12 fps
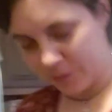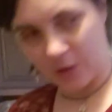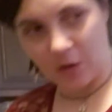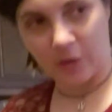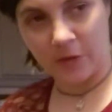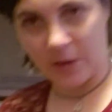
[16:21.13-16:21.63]

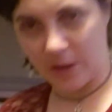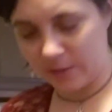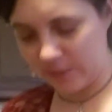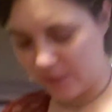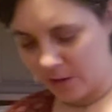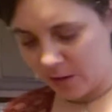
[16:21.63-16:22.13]
on this.
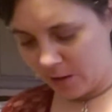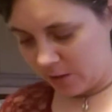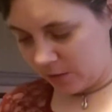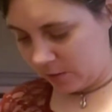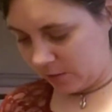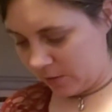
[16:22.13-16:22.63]

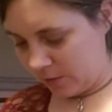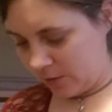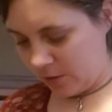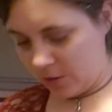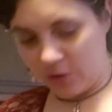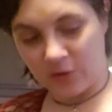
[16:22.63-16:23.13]

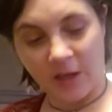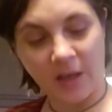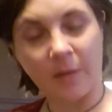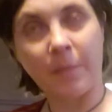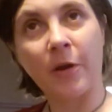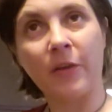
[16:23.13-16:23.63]
Take it
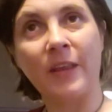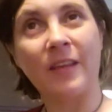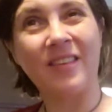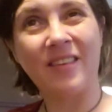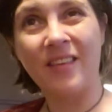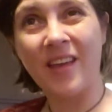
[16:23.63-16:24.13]
apart the
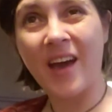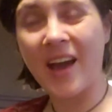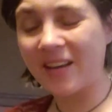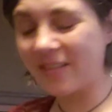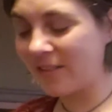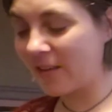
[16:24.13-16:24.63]

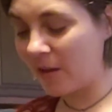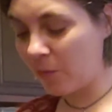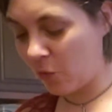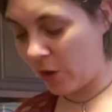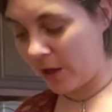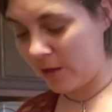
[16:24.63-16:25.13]
exact same
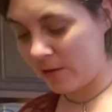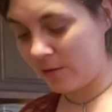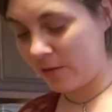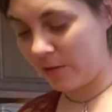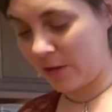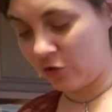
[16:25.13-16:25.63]
way
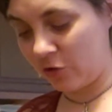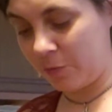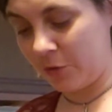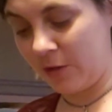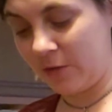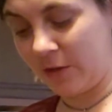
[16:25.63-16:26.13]
that you
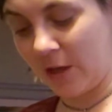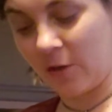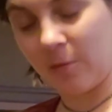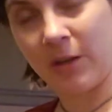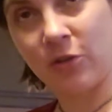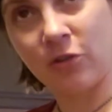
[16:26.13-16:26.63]
put it together.
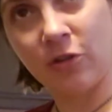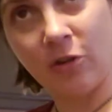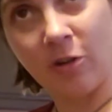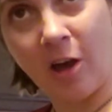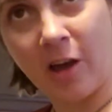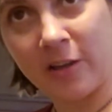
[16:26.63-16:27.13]
Make sure you're
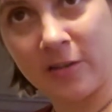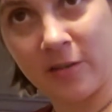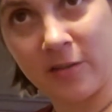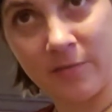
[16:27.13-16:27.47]
locked.